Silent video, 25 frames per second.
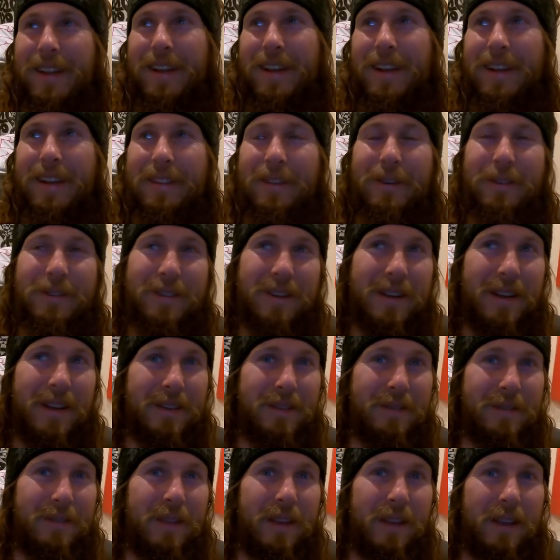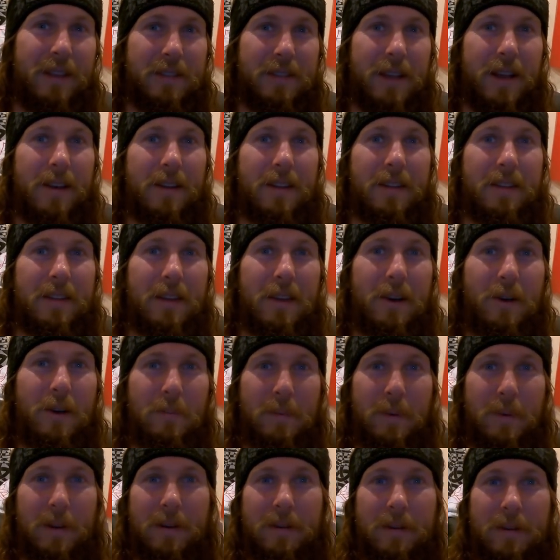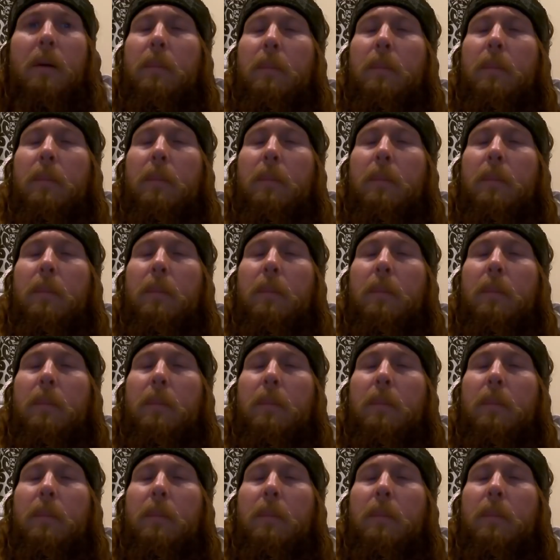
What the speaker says: those kinds of things out in the open.